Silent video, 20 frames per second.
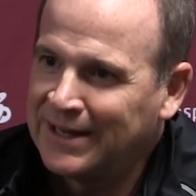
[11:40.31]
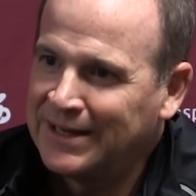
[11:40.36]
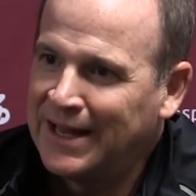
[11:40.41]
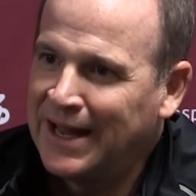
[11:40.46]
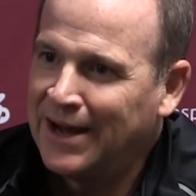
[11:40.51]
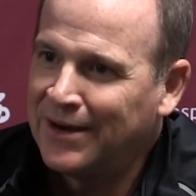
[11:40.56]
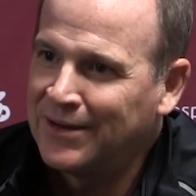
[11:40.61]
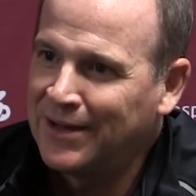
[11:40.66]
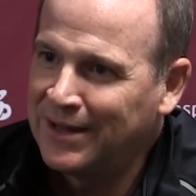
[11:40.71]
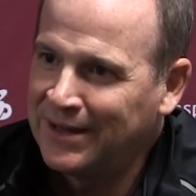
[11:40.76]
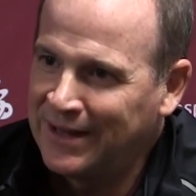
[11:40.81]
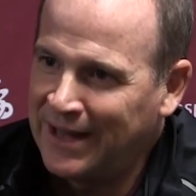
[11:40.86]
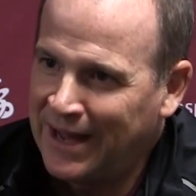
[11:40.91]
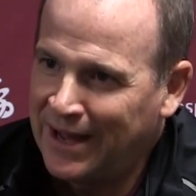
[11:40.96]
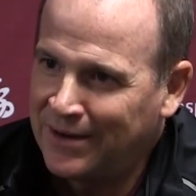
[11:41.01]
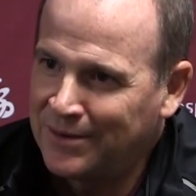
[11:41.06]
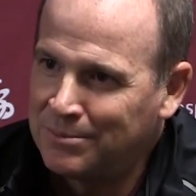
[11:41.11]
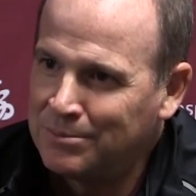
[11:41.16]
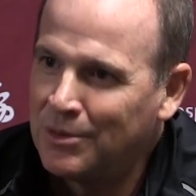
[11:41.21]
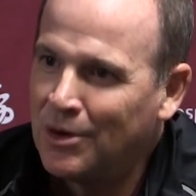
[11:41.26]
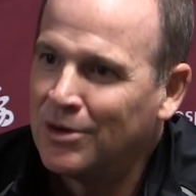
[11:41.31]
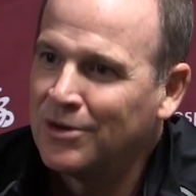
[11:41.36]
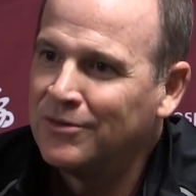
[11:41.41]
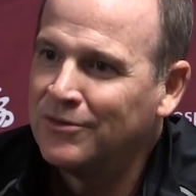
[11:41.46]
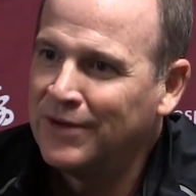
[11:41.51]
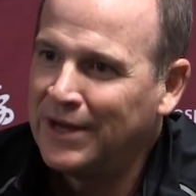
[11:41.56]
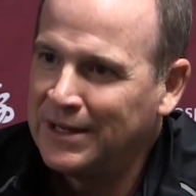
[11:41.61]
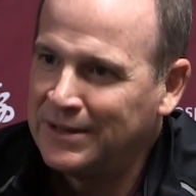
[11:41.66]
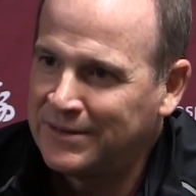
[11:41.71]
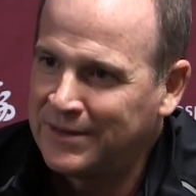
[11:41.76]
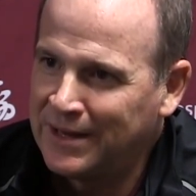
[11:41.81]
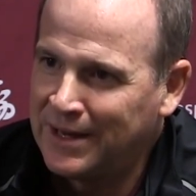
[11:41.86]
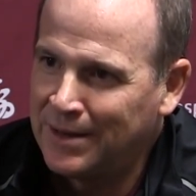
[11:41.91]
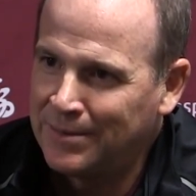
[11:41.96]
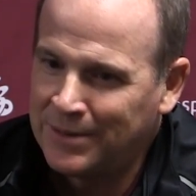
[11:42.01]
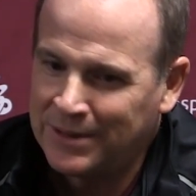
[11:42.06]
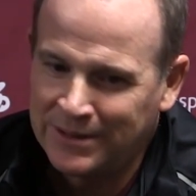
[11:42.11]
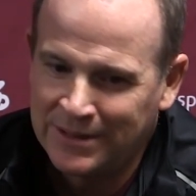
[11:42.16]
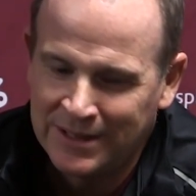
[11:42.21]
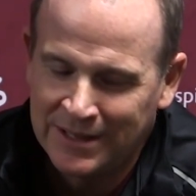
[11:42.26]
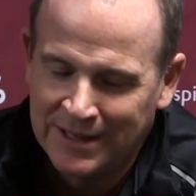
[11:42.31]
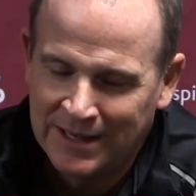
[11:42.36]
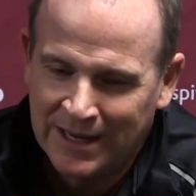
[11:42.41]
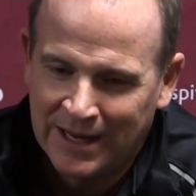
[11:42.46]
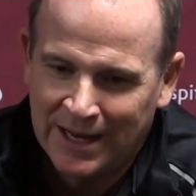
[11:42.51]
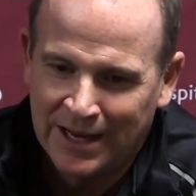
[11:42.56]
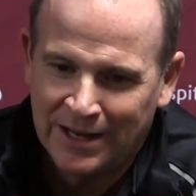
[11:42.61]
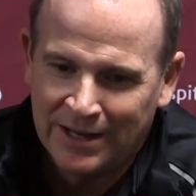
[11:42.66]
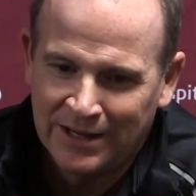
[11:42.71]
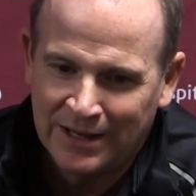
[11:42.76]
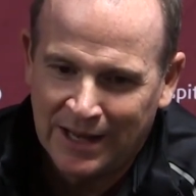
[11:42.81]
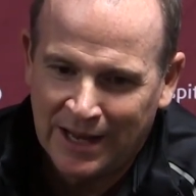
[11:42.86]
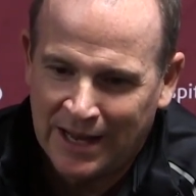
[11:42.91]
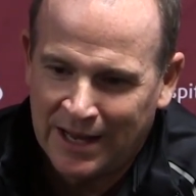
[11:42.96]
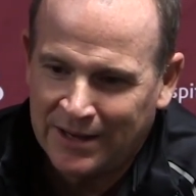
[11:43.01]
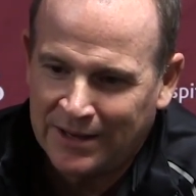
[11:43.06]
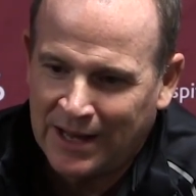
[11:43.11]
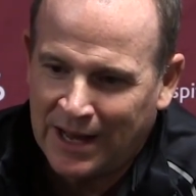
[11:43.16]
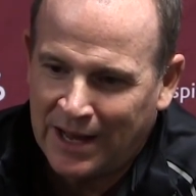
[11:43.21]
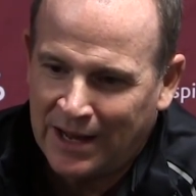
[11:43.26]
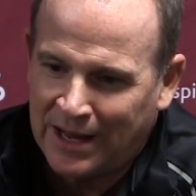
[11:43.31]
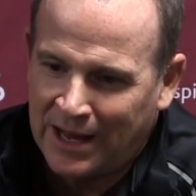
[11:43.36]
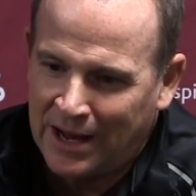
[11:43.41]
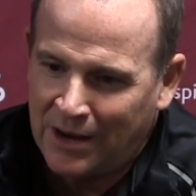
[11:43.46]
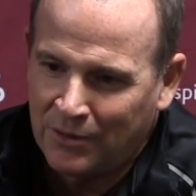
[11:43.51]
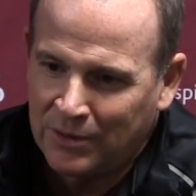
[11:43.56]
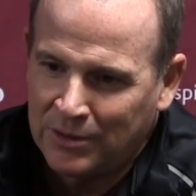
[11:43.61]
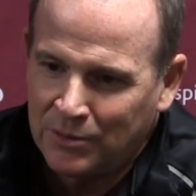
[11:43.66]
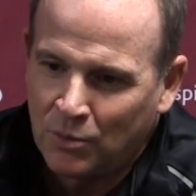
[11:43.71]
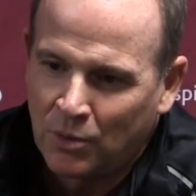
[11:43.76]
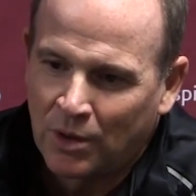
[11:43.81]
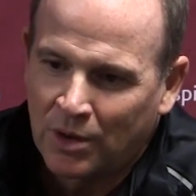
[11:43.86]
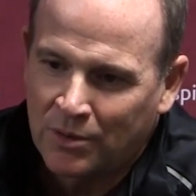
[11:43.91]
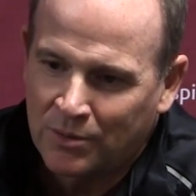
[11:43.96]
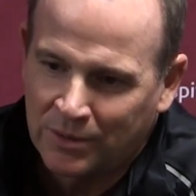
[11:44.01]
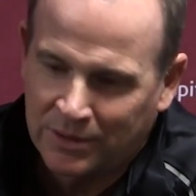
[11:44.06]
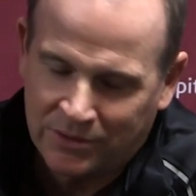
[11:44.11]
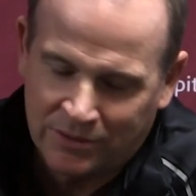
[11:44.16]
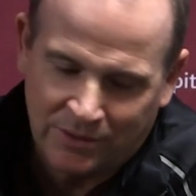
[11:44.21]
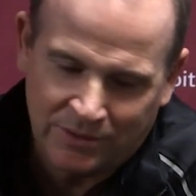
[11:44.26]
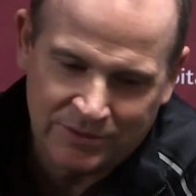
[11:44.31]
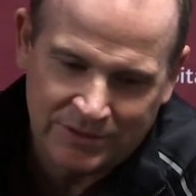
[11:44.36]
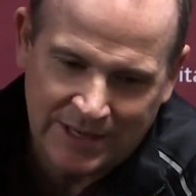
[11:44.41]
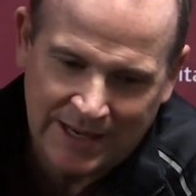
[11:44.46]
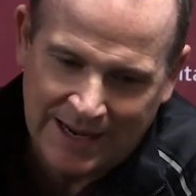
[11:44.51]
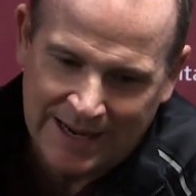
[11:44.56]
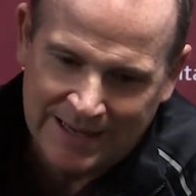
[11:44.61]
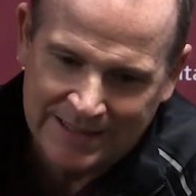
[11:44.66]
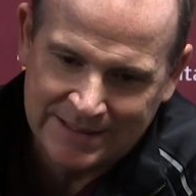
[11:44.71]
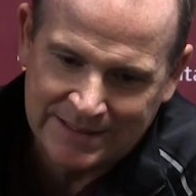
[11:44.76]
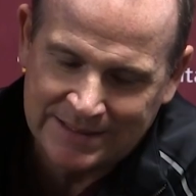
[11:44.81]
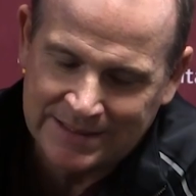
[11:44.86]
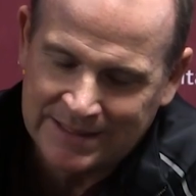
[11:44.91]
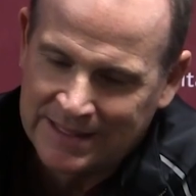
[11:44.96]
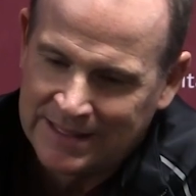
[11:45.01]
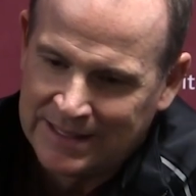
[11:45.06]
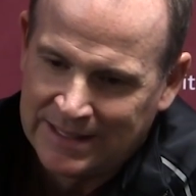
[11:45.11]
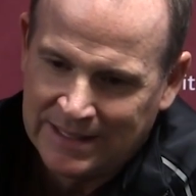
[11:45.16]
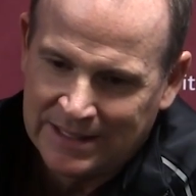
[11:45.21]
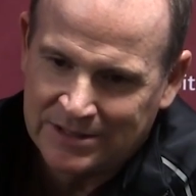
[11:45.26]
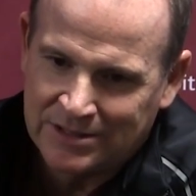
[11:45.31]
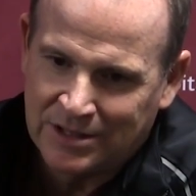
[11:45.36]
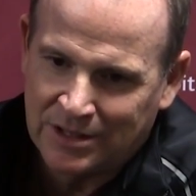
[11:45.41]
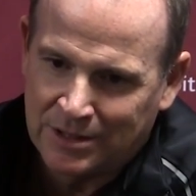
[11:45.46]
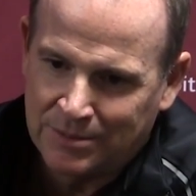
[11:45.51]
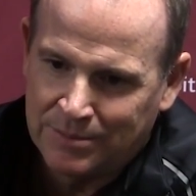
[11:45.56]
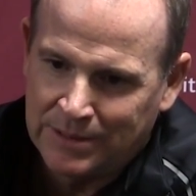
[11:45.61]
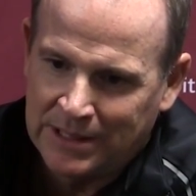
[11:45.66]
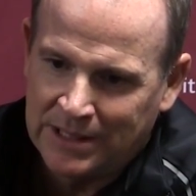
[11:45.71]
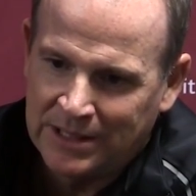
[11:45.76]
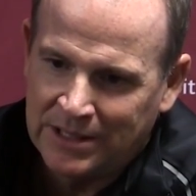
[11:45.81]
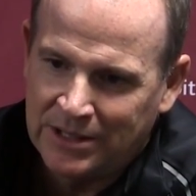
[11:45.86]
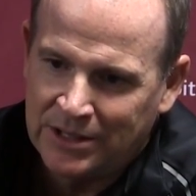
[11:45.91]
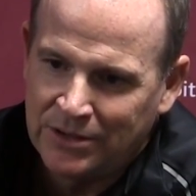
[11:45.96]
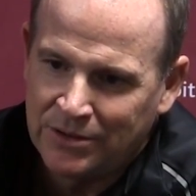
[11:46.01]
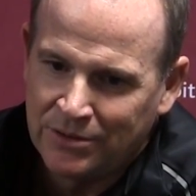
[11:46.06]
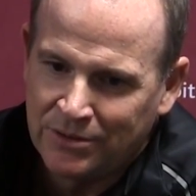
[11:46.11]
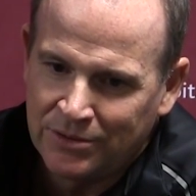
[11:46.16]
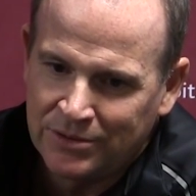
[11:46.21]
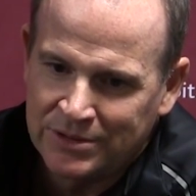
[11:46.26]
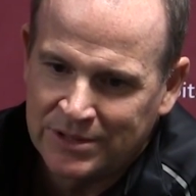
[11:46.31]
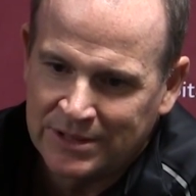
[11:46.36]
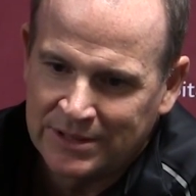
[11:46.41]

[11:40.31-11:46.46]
and how to motivate them and how we work with those guys is going to be huge.